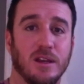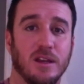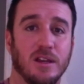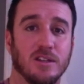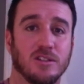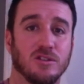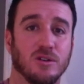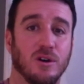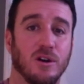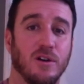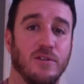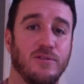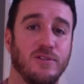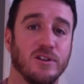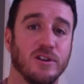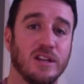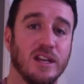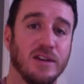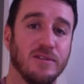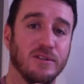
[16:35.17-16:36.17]
So if
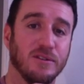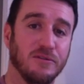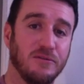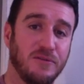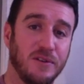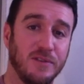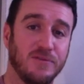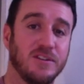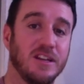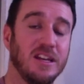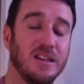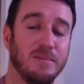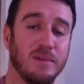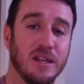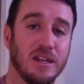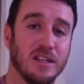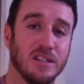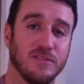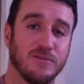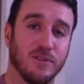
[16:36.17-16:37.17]
you're given 15
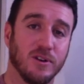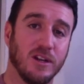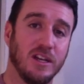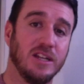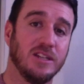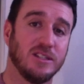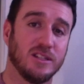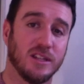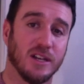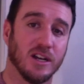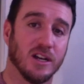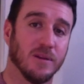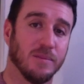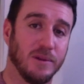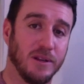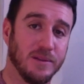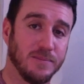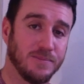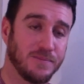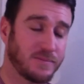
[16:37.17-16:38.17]
minutes for each
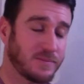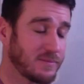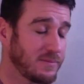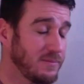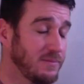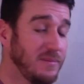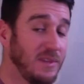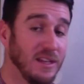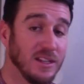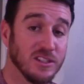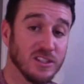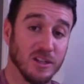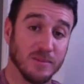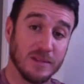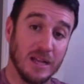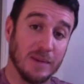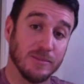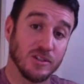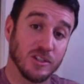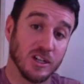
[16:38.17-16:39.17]
therapy,
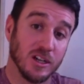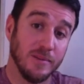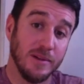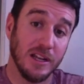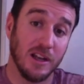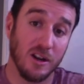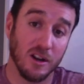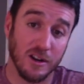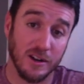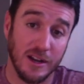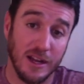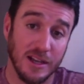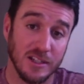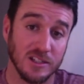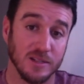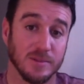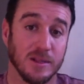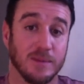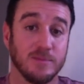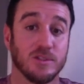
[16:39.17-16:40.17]
Sometimes they're going to be longer than that,
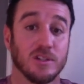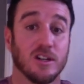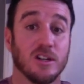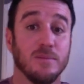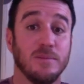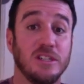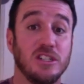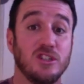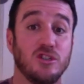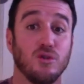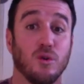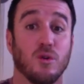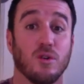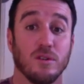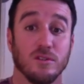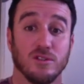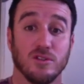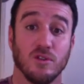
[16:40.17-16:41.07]
sometimes they're going to be shorter.